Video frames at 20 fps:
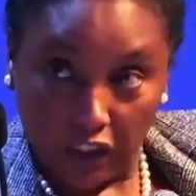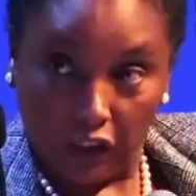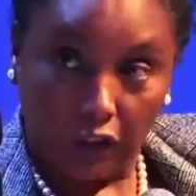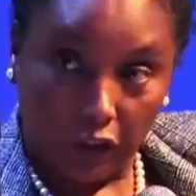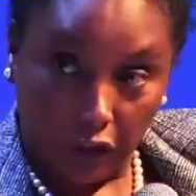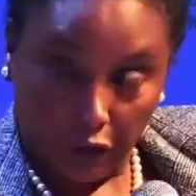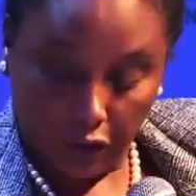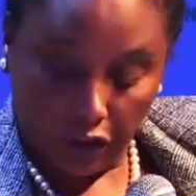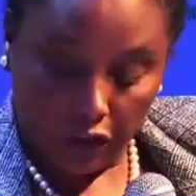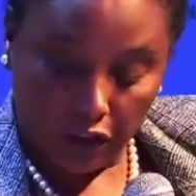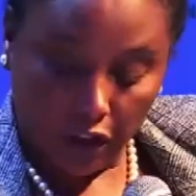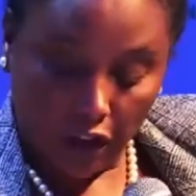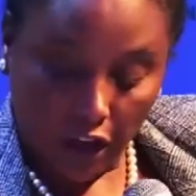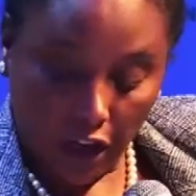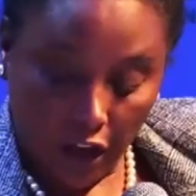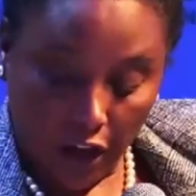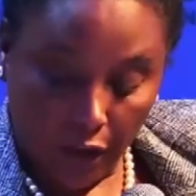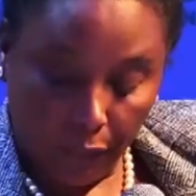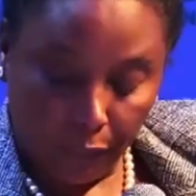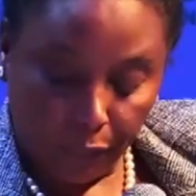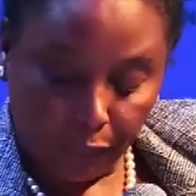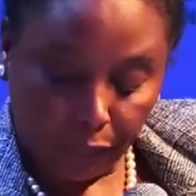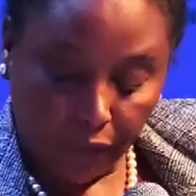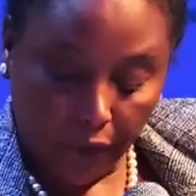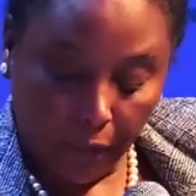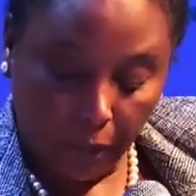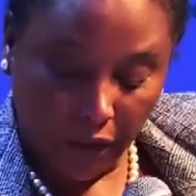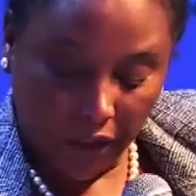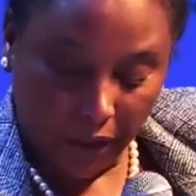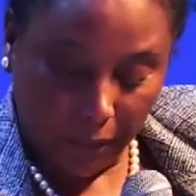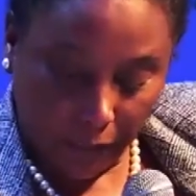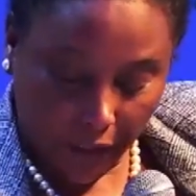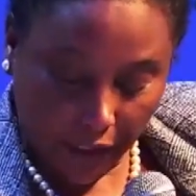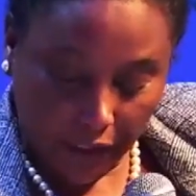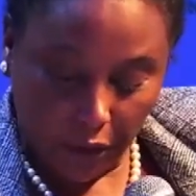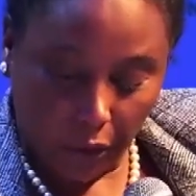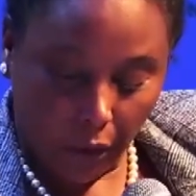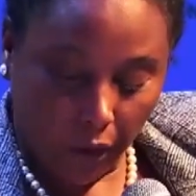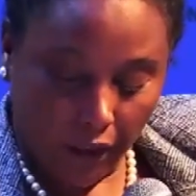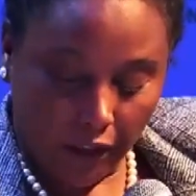good. But in
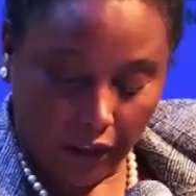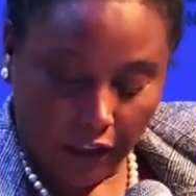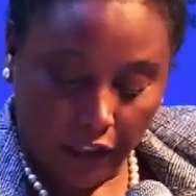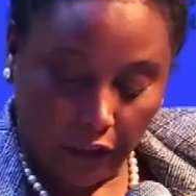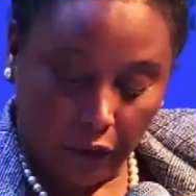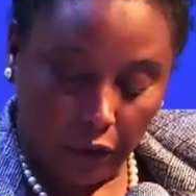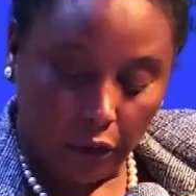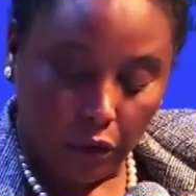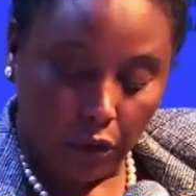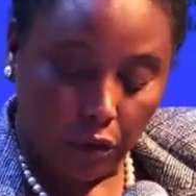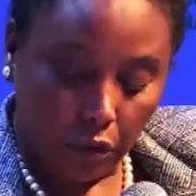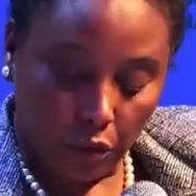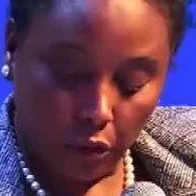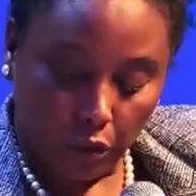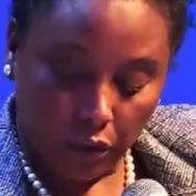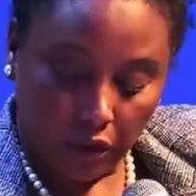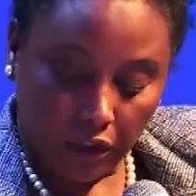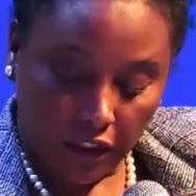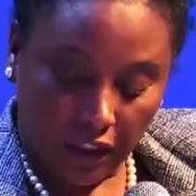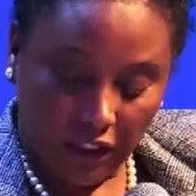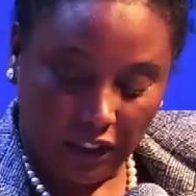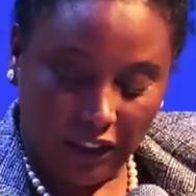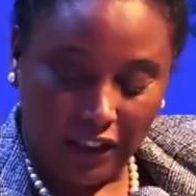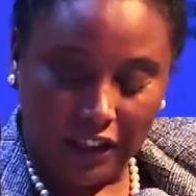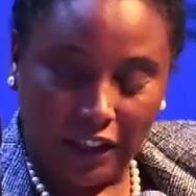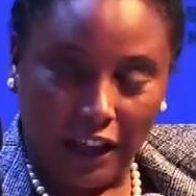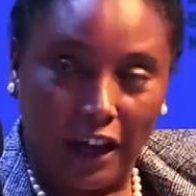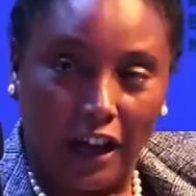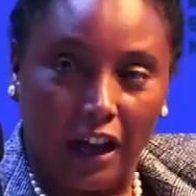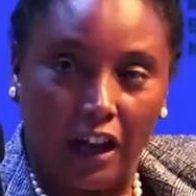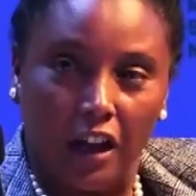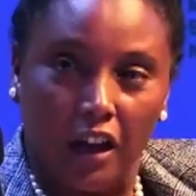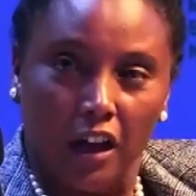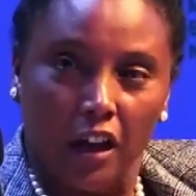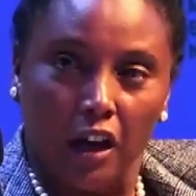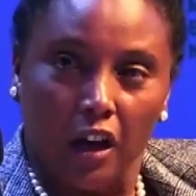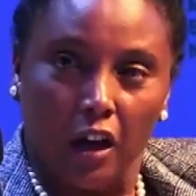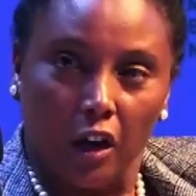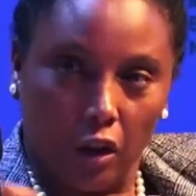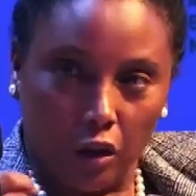many ways, there are those who will say these are
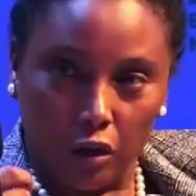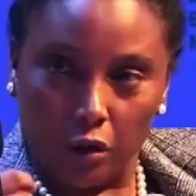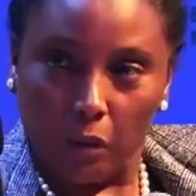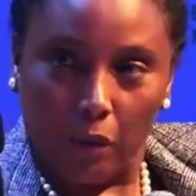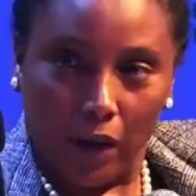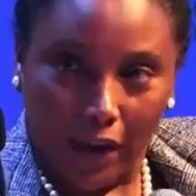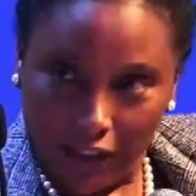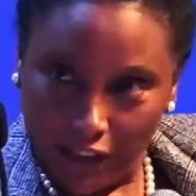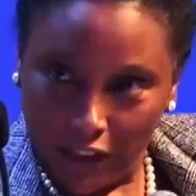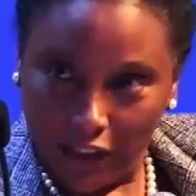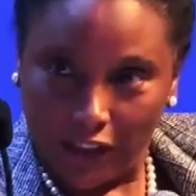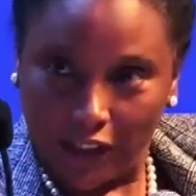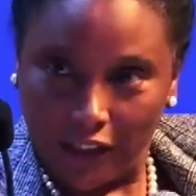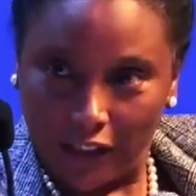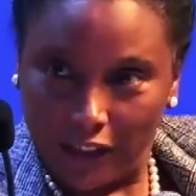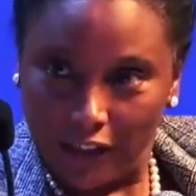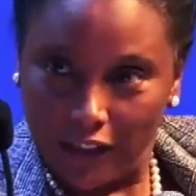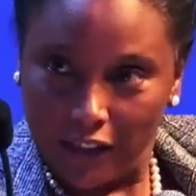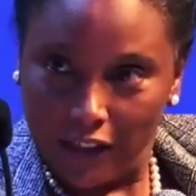cosmetic